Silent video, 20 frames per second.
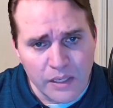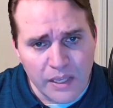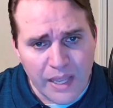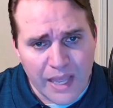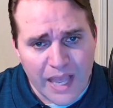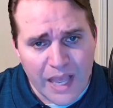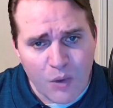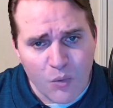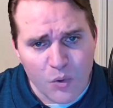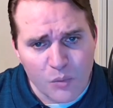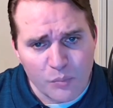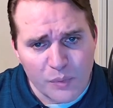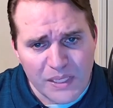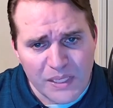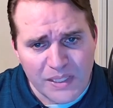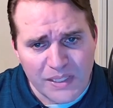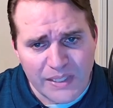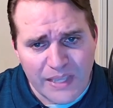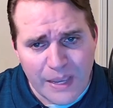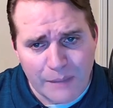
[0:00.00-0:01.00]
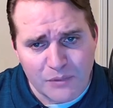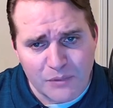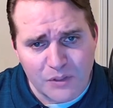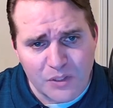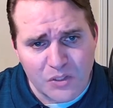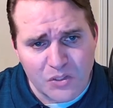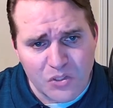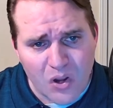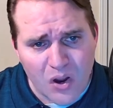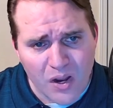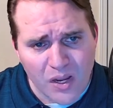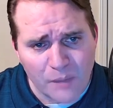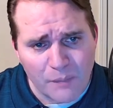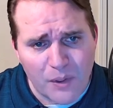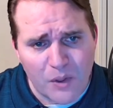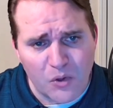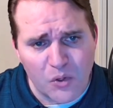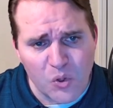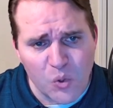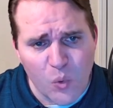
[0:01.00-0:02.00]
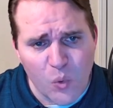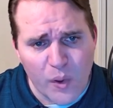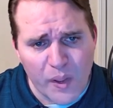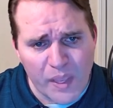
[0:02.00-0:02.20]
How would being kept in the dark about who I